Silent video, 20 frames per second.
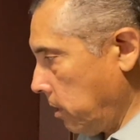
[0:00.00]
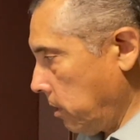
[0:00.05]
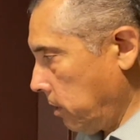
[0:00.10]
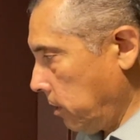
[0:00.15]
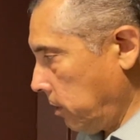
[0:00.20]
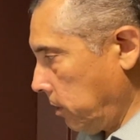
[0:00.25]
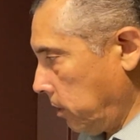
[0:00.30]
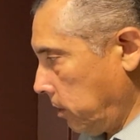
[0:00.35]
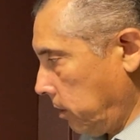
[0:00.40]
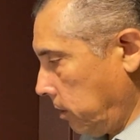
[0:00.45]

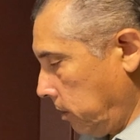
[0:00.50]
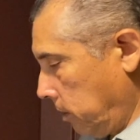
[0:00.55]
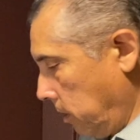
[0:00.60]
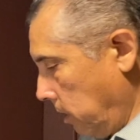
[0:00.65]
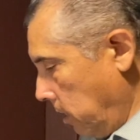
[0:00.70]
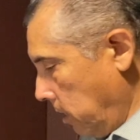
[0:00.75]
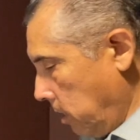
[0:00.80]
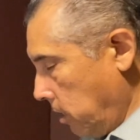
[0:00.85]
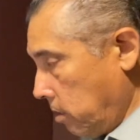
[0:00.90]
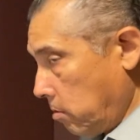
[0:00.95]
In
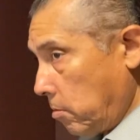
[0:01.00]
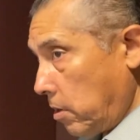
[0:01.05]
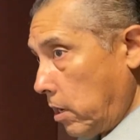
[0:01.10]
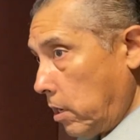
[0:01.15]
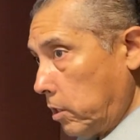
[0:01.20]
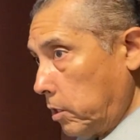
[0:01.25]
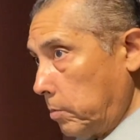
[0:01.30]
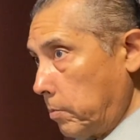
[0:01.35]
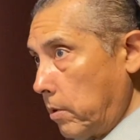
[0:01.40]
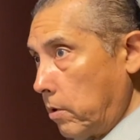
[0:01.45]
my
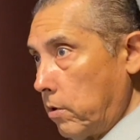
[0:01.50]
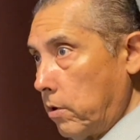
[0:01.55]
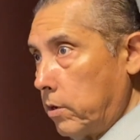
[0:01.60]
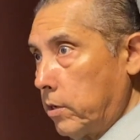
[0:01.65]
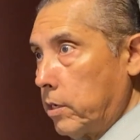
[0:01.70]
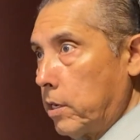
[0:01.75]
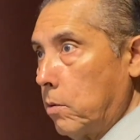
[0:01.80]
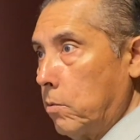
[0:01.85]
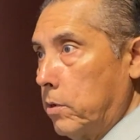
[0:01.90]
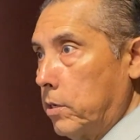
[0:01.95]
experience, I
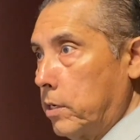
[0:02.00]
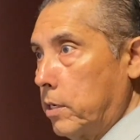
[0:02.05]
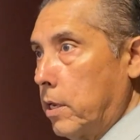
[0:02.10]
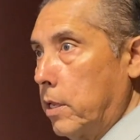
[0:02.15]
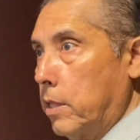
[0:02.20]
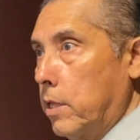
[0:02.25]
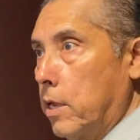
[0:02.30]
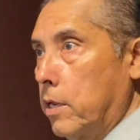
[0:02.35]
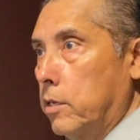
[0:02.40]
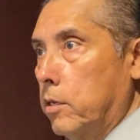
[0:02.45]
would say
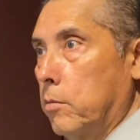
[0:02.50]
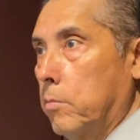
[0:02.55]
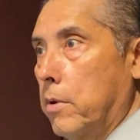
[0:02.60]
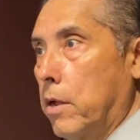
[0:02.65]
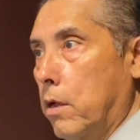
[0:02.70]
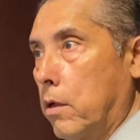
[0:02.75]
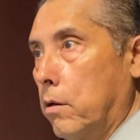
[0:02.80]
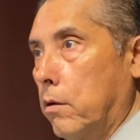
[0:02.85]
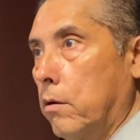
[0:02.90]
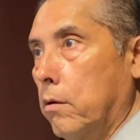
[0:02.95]
that's
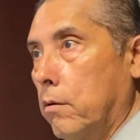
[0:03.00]
about